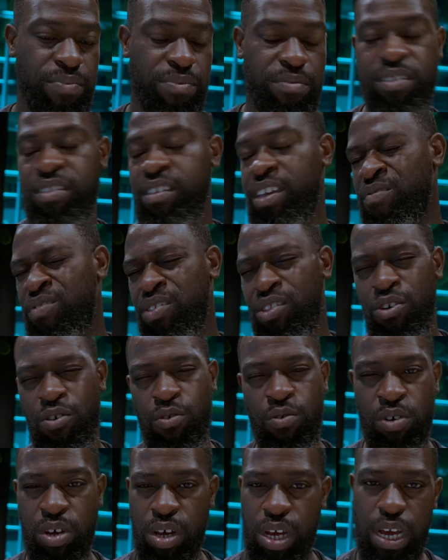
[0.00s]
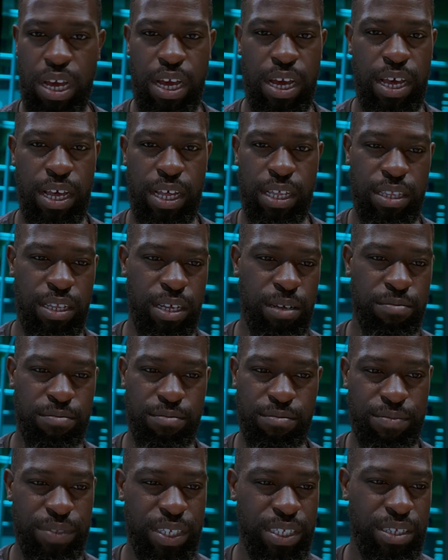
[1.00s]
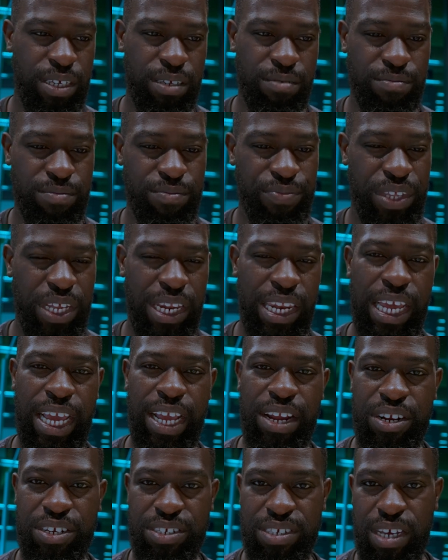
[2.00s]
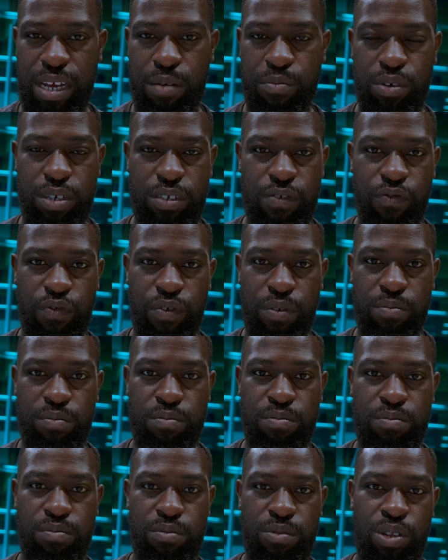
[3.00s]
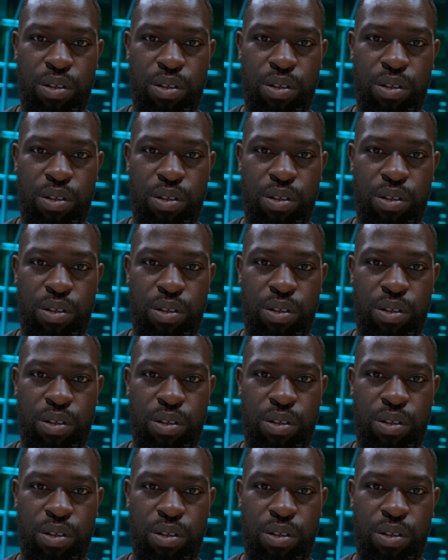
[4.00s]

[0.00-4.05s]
But even though I think the latest cameras from